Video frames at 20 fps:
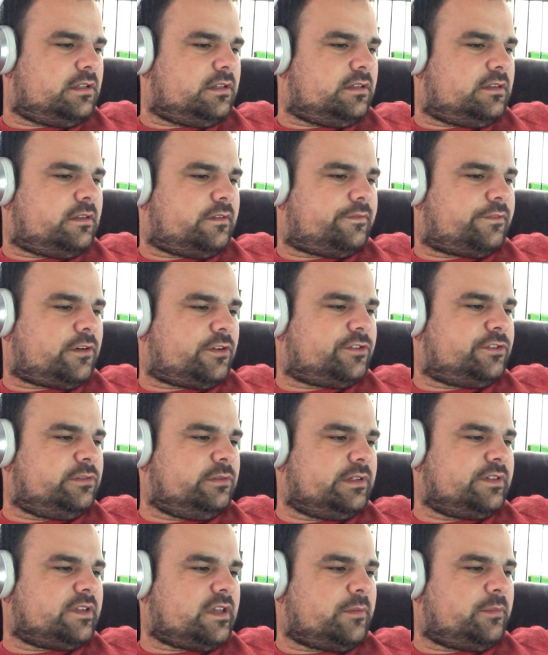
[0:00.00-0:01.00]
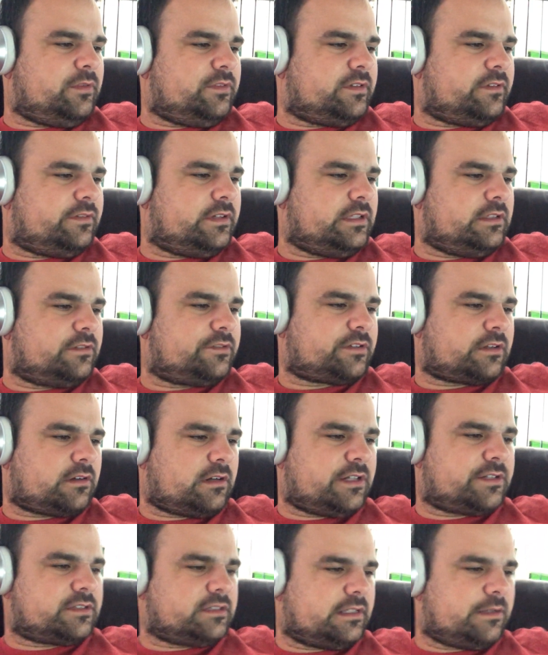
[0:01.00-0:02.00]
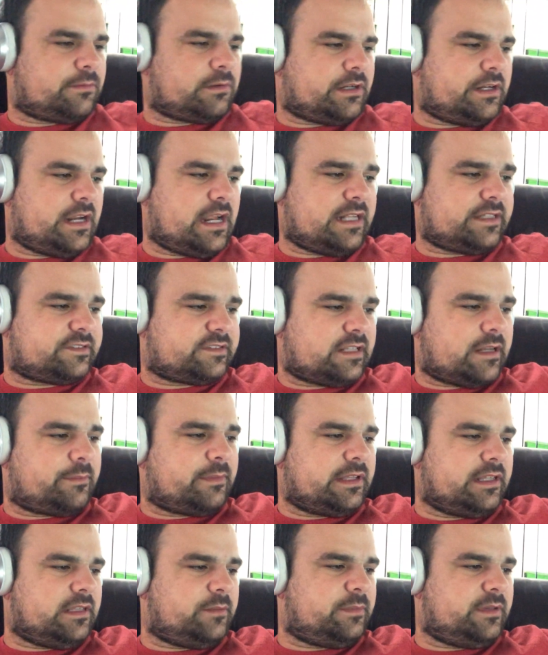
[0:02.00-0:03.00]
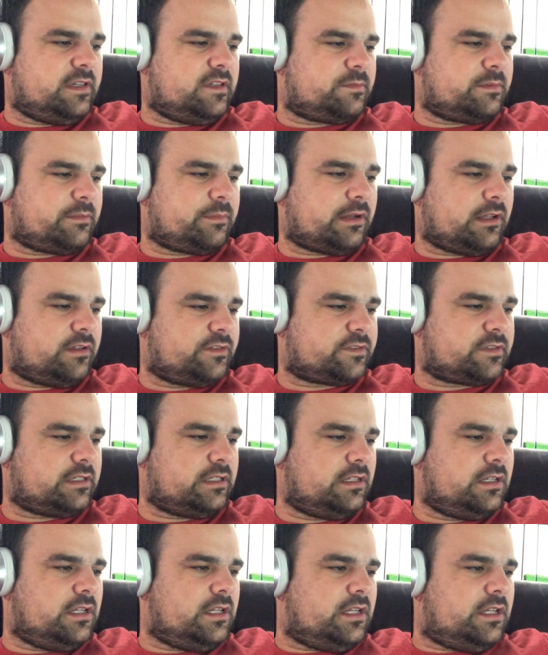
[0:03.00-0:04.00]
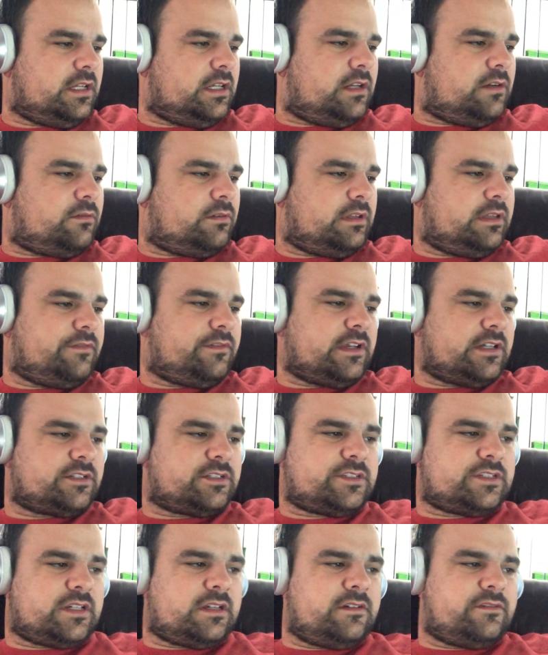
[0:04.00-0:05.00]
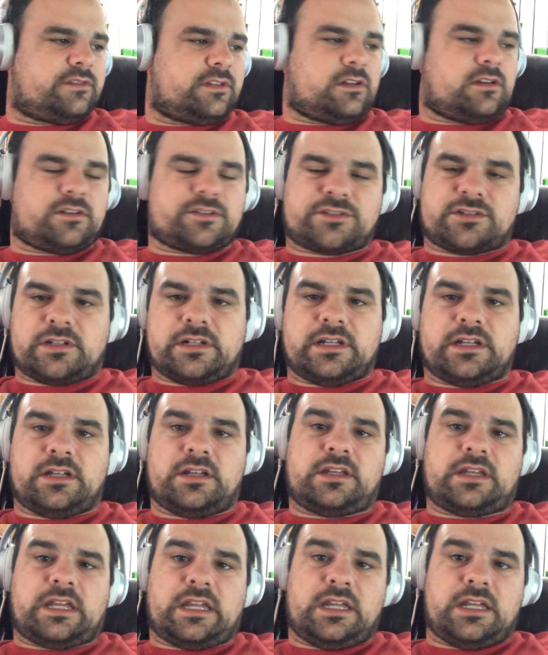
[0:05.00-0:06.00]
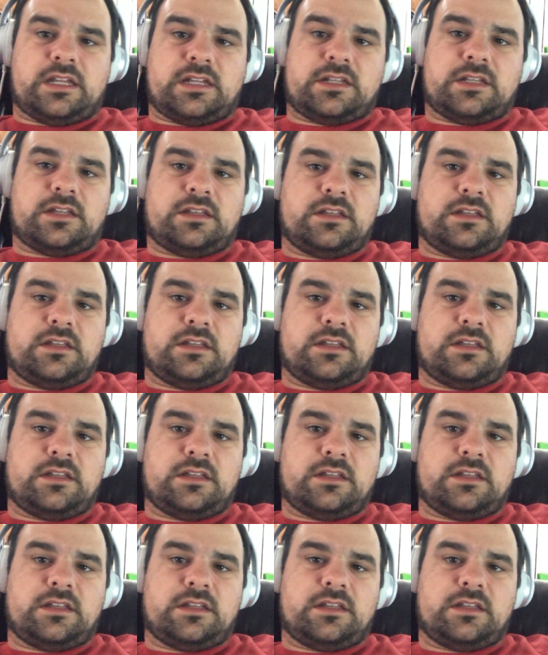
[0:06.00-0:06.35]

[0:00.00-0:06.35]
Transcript: The first 2 examples of Hitler's aggression that were not stopped by the appeasement policy were the invasions of Austria and,